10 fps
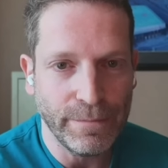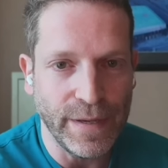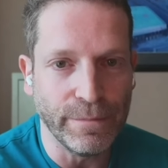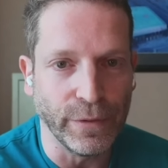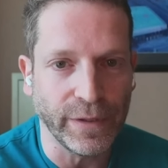
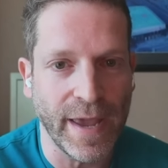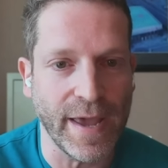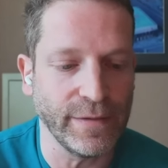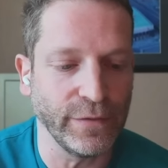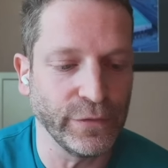people
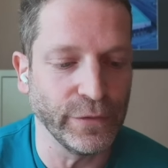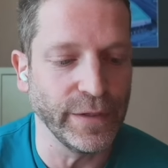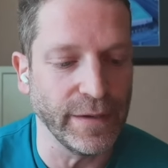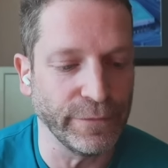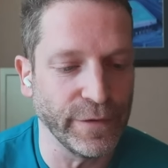can't discern
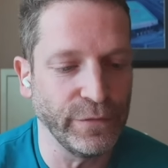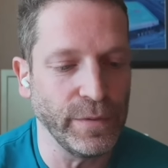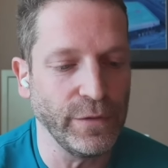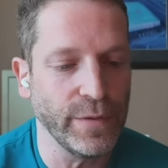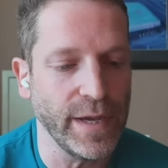the difference
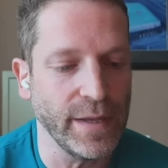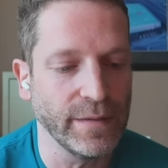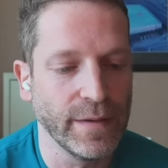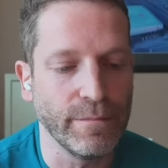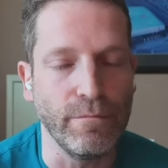
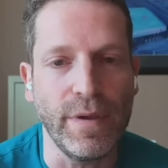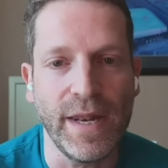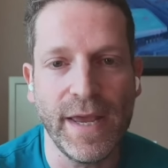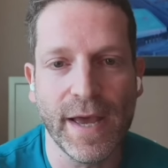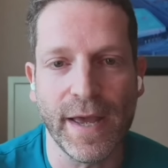between
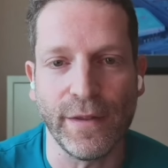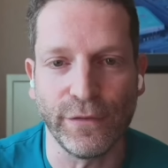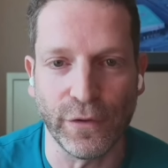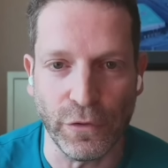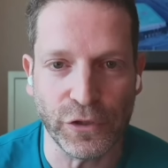media
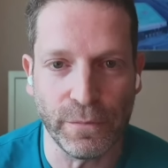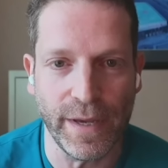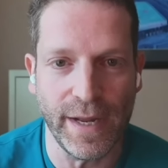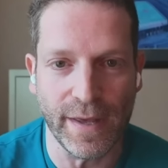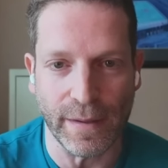and social
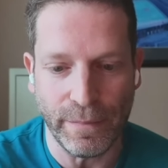media,